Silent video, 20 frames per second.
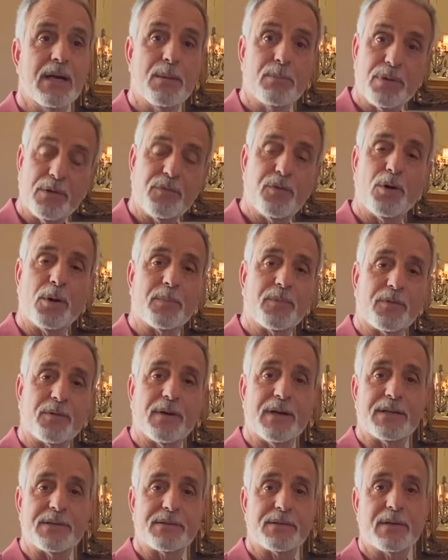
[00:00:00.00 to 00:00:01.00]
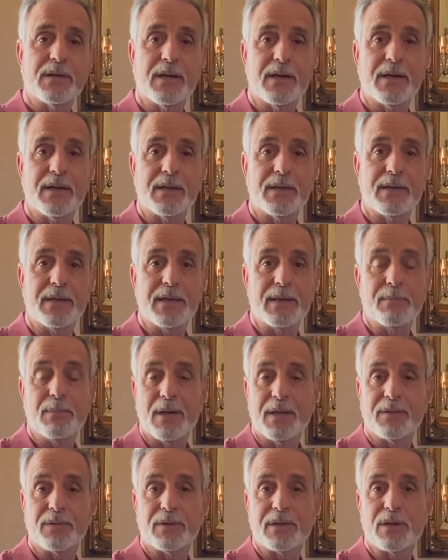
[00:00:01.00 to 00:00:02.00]
perform for us on a
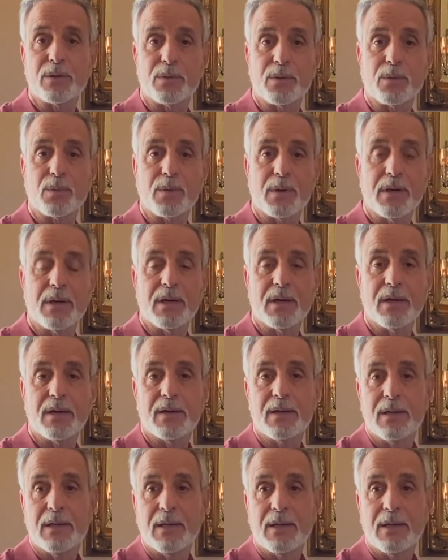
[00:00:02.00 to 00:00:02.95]
monthly or